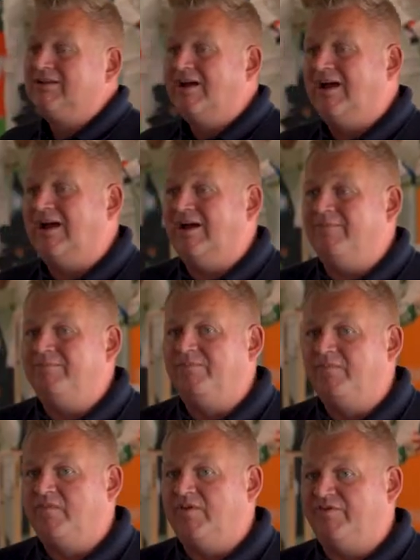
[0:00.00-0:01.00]
um,
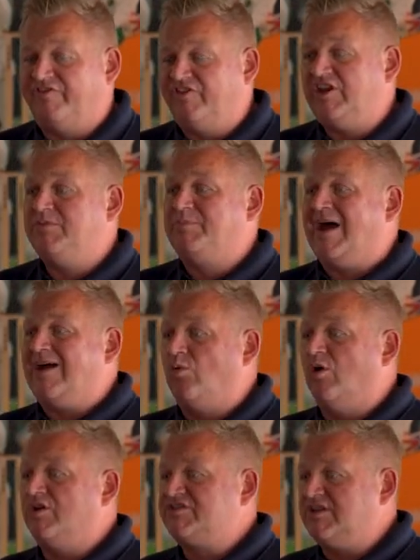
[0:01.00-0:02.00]
the feedback
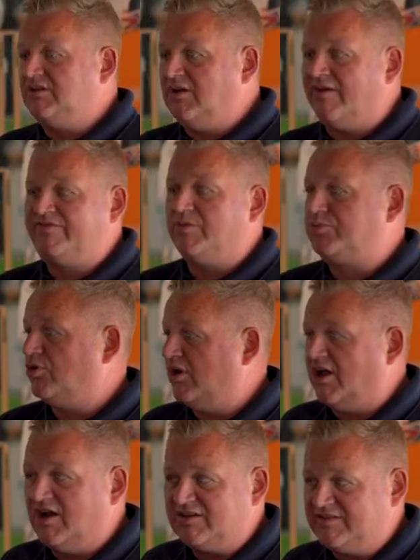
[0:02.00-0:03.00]
was they loved the
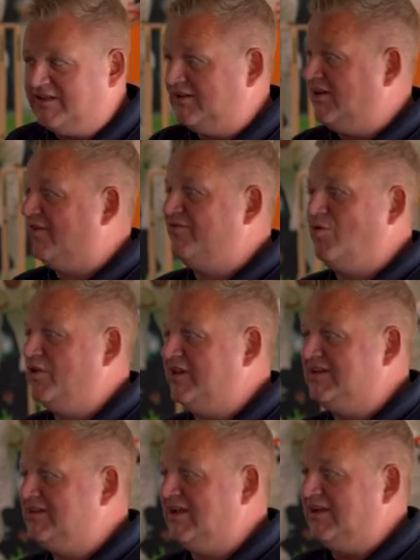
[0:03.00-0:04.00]
product, they loved what they
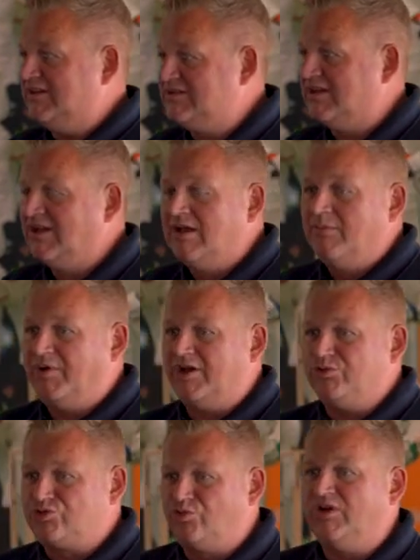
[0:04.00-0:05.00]
did, but
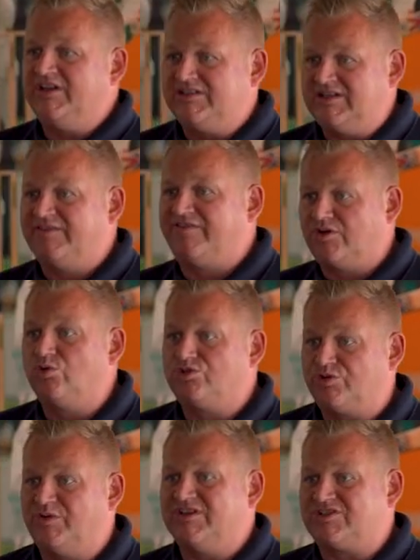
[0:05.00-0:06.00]
it was really difficult
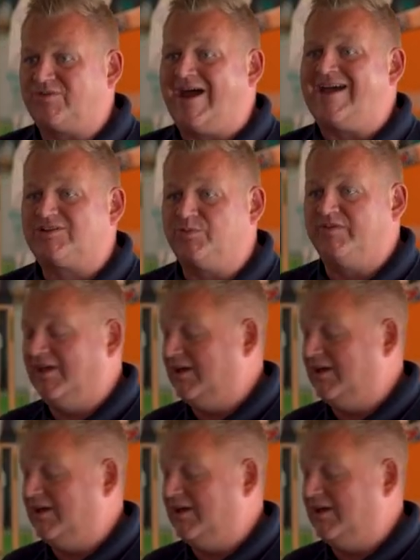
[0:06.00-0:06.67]
to interact with